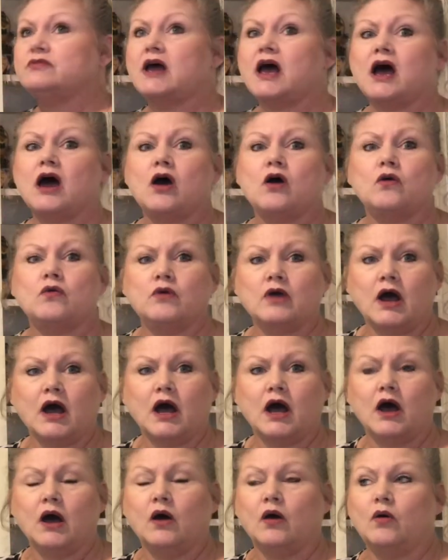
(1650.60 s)

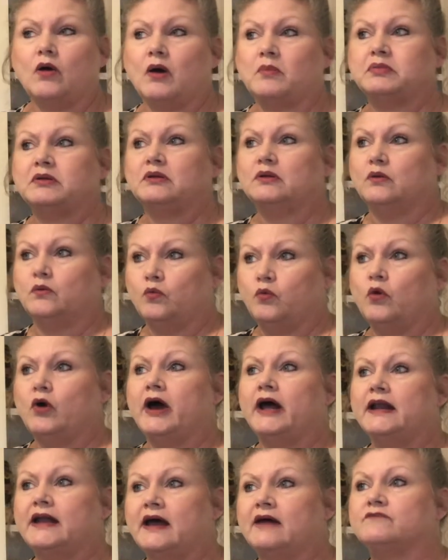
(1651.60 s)
know
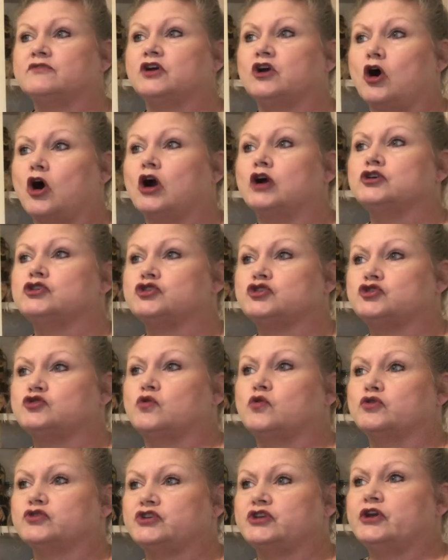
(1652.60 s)
one of the garden
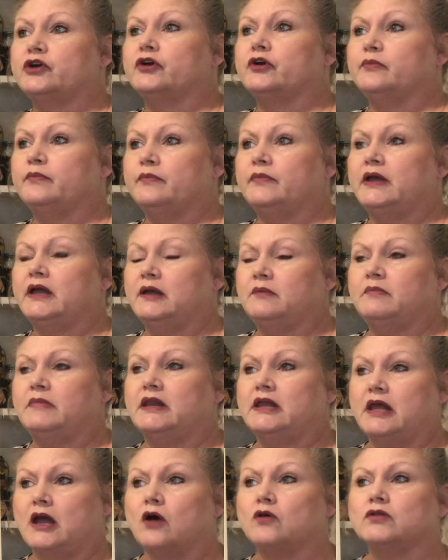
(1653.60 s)
stores here in
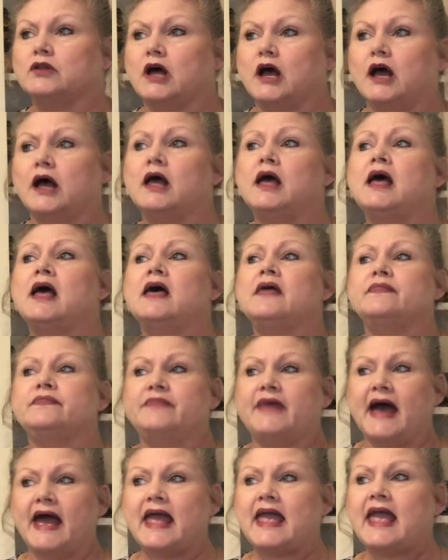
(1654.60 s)
Mineola,
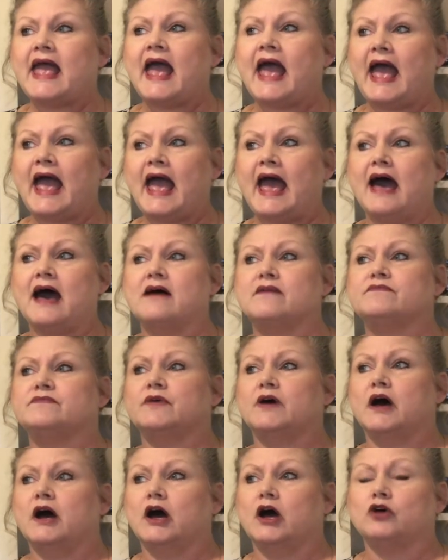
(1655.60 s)
they
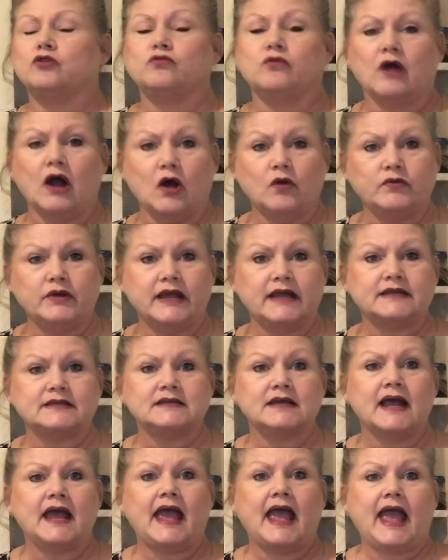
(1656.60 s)
have grown it
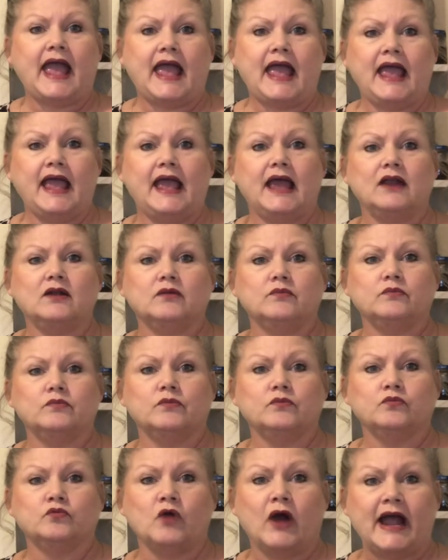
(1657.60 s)
and
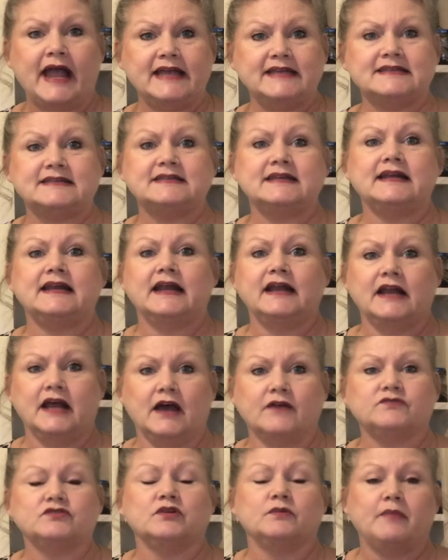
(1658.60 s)
raised it
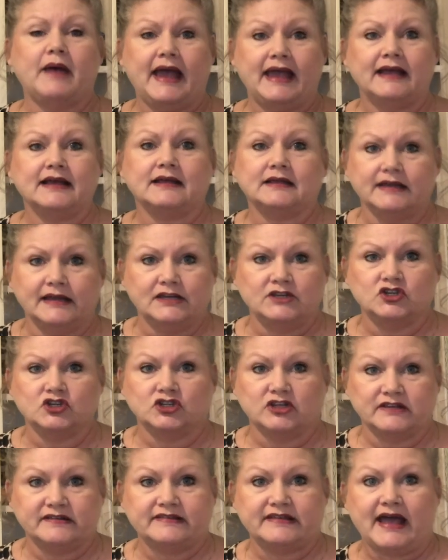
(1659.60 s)
enough to make
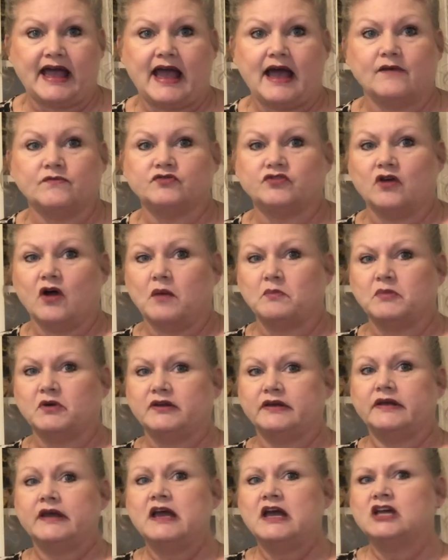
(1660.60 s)
calendula salve. So I'm
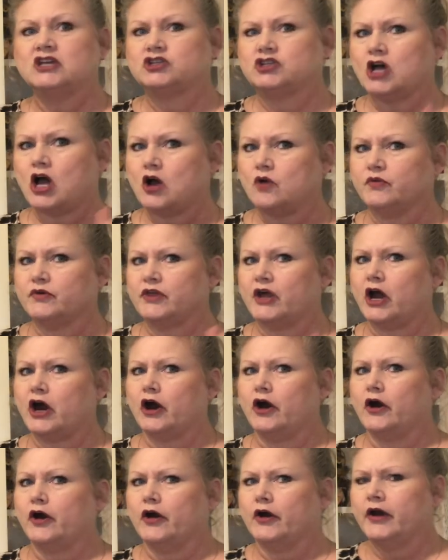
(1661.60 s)
gonna talk with
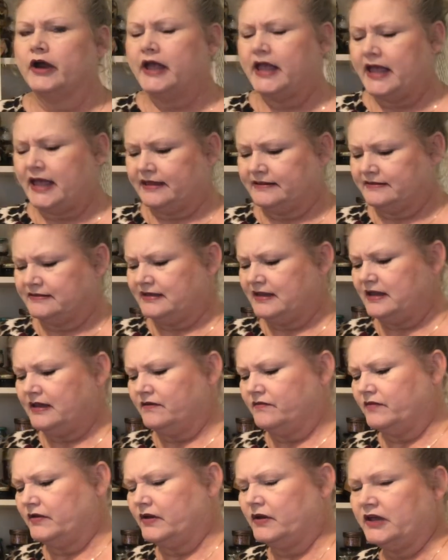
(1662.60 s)
her and see
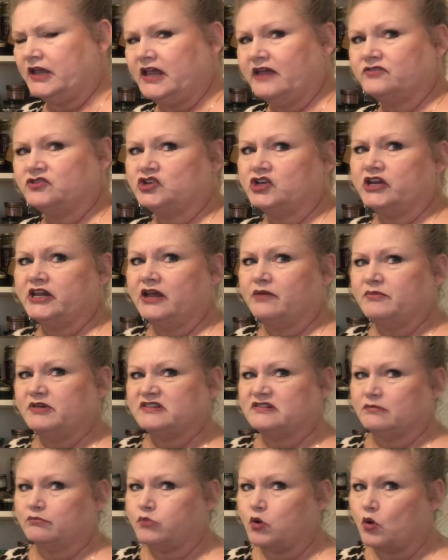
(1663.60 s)
if she can give me
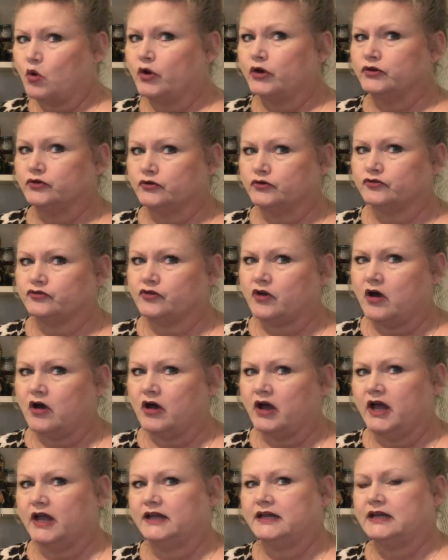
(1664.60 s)
some pointers
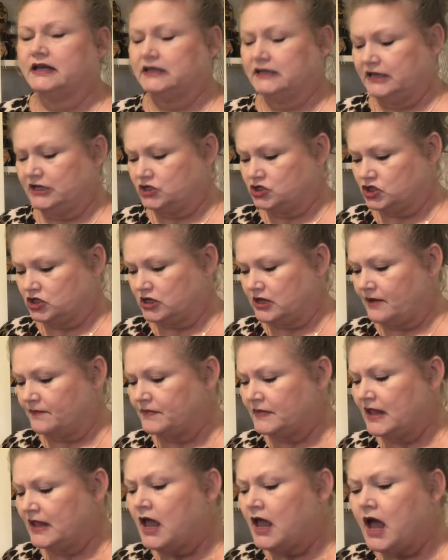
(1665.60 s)
on calendula.
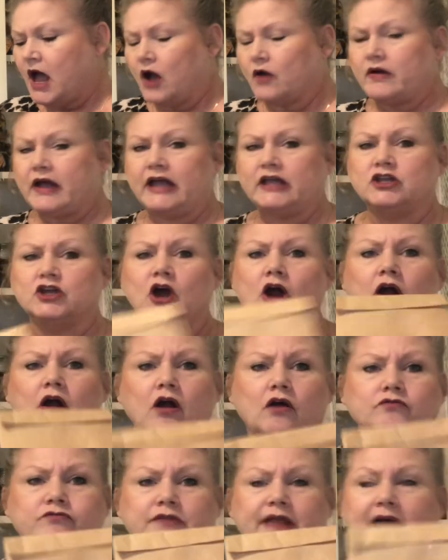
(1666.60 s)
Okay,
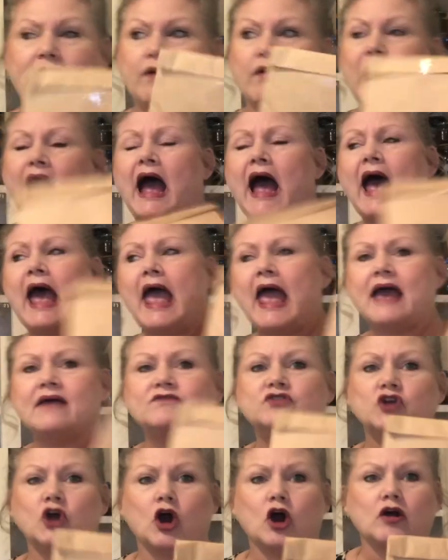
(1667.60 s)
yarrow flower. I have
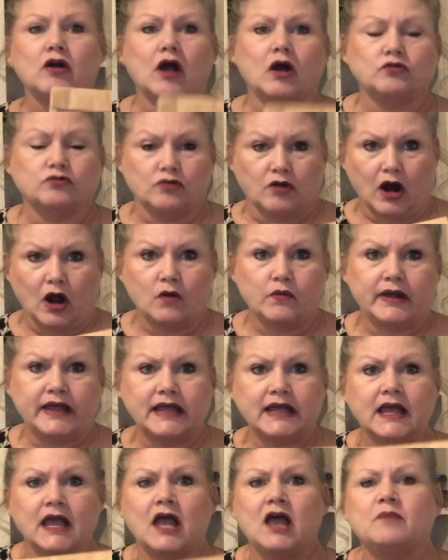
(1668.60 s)
yarrow
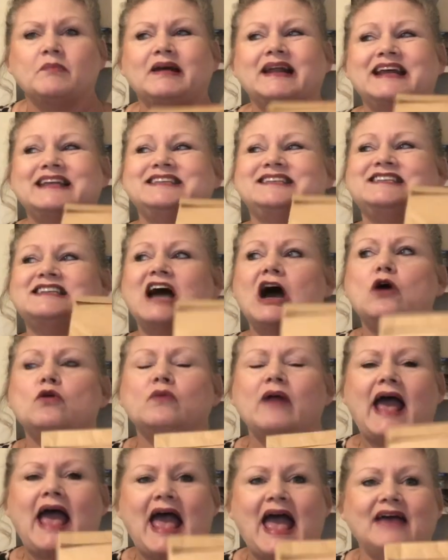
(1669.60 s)
growing, but I
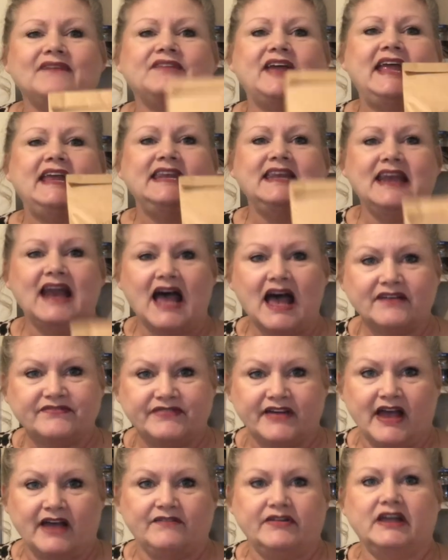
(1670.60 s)
don't have enough
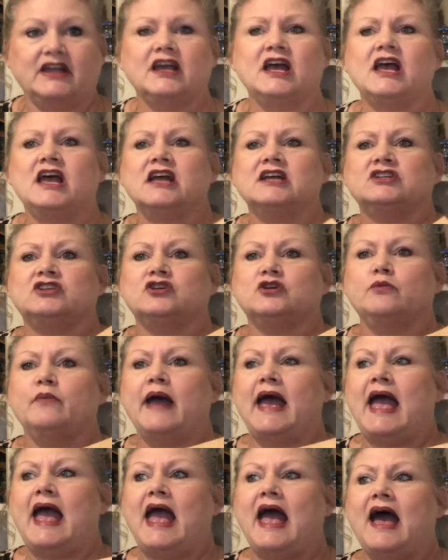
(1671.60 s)
of it to
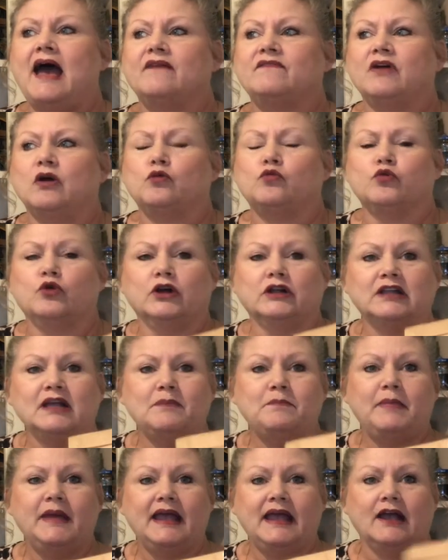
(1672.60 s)
have a really
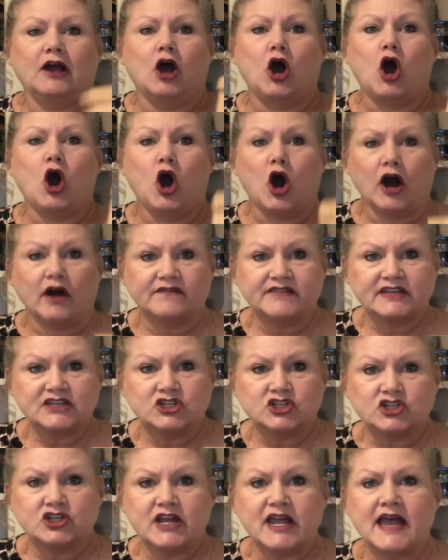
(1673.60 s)
big
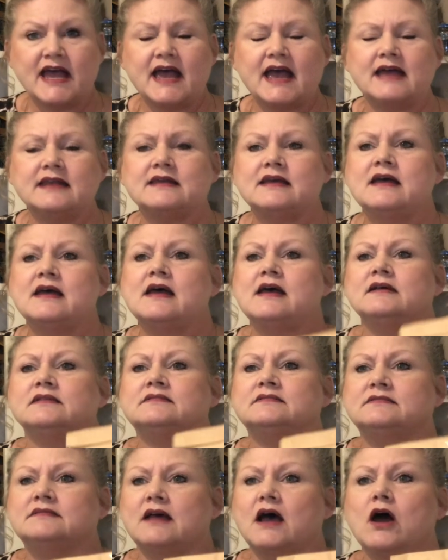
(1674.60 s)
harvest yet.
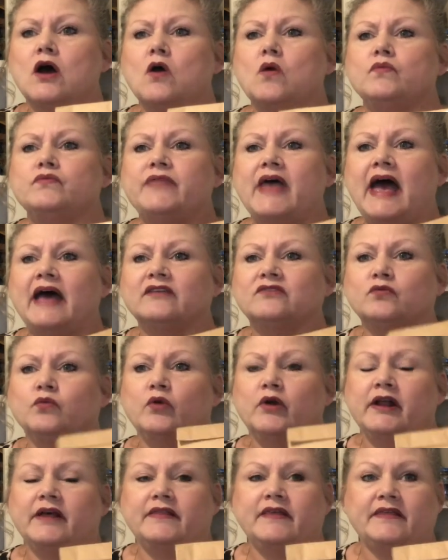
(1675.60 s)
So that's
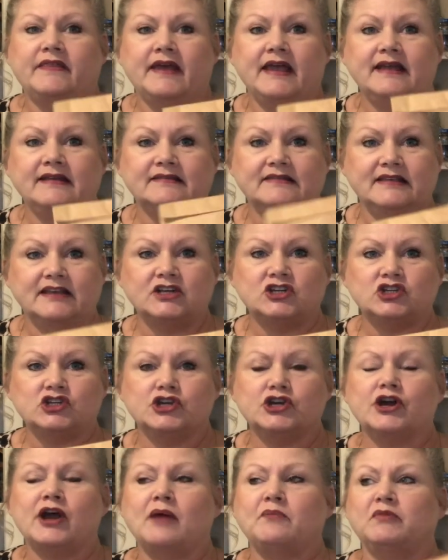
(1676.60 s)
one of the things. This
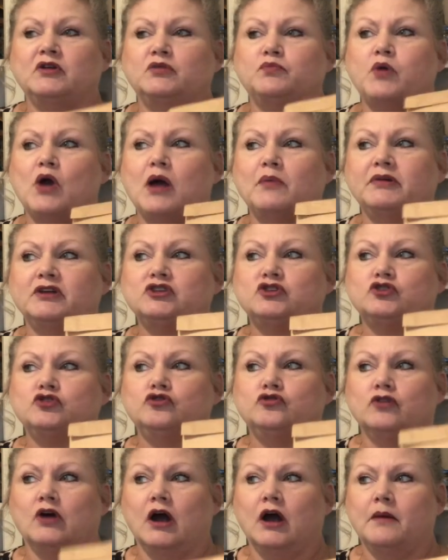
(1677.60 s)
year I'm gonna probably
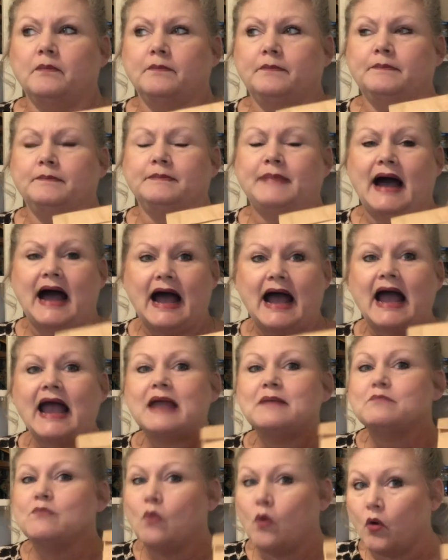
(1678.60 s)

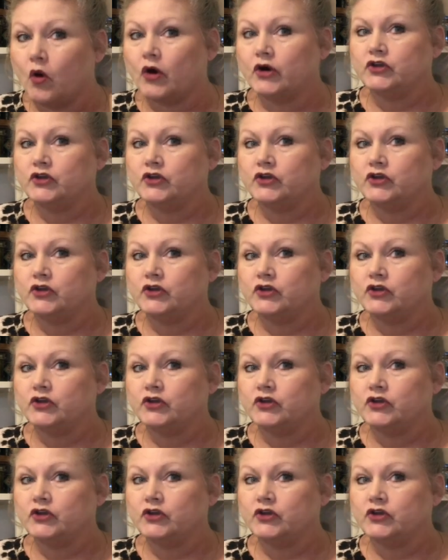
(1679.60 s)
buy more